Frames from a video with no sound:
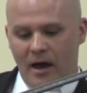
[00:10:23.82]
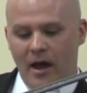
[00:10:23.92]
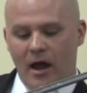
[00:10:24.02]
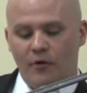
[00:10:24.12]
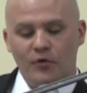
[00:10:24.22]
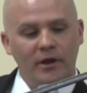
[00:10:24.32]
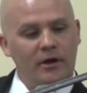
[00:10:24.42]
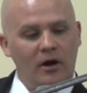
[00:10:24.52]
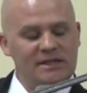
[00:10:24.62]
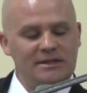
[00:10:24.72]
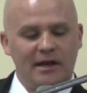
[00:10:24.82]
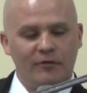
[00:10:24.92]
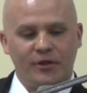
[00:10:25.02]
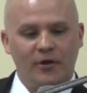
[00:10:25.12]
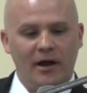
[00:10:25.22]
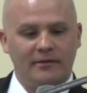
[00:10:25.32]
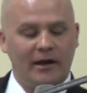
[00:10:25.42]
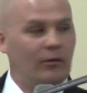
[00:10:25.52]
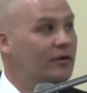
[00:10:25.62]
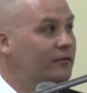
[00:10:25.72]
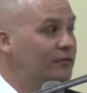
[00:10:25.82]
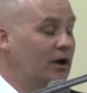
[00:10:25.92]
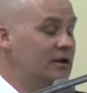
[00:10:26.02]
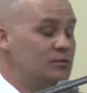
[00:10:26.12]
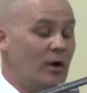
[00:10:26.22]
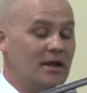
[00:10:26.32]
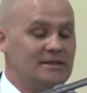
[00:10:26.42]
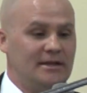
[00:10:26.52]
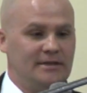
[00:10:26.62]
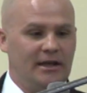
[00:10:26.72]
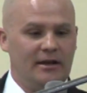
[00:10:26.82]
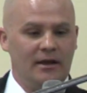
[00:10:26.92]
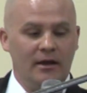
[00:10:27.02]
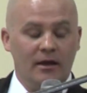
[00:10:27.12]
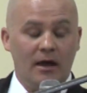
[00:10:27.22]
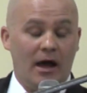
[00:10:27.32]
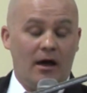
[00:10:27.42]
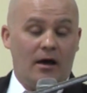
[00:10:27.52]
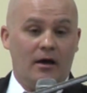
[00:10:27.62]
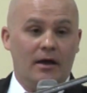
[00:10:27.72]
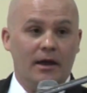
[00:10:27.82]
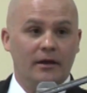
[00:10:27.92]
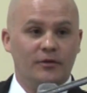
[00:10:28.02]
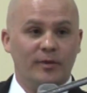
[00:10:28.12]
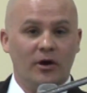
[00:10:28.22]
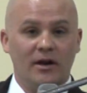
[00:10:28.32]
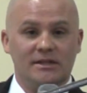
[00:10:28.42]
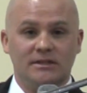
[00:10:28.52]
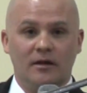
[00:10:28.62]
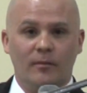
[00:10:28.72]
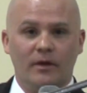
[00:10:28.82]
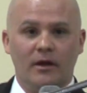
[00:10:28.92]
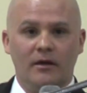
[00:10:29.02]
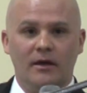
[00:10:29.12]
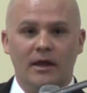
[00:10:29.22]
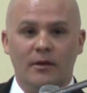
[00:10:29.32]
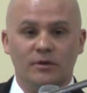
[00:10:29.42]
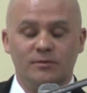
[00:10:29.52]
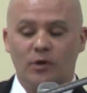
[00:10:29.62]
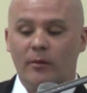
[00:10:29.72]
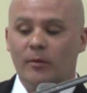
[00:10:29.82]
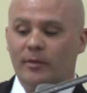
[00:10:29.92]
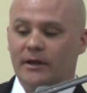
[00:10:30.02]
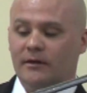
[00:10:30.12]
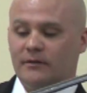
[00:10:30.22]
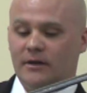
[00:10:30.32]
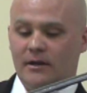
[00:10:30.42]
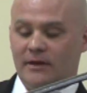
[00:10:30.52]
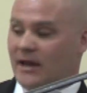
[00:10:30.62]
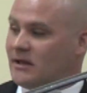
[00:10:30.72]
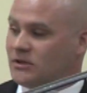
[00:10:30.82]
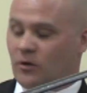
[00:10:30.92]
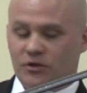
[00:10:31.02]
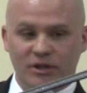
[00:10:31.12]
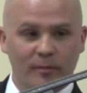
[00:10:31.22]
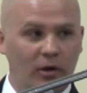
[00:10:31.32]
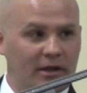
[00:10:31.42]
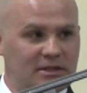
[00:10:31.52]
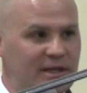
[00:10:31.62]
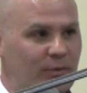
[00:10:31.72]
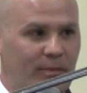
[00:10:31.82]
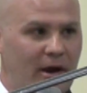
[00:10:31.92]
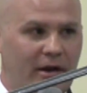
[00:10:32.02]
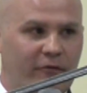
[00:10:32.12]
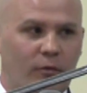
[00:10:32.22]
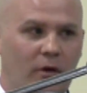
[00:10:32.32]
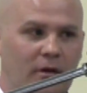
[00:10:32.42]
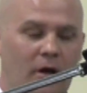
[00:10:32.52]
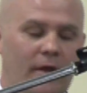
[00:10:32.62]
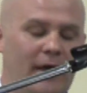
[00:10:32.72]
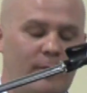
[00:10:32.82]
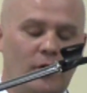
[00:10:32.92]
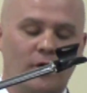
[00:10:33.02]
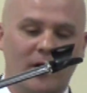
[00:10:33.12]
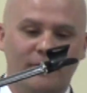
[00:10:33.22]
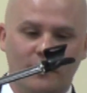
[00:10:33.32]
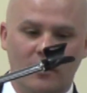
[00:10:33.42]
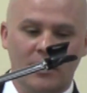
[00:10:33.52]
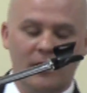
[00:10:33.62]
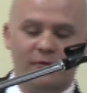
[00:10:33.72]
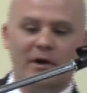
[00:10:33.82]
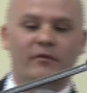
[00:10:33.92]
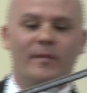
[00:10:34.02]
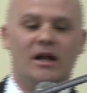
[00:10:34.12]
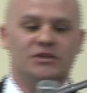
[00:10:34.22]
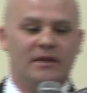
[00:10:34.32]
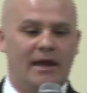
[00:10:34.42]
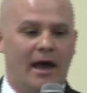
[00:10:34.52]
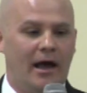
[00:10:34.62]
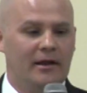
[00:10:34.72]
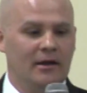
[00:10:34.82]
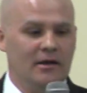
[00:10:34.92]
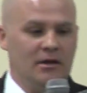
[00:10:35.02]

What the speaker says: I really honestly never thought that I would have done as well as I did, and to be honest, it was probably at the hands of Coach Annaboli, because he prepared everyone on that program for every match that they had.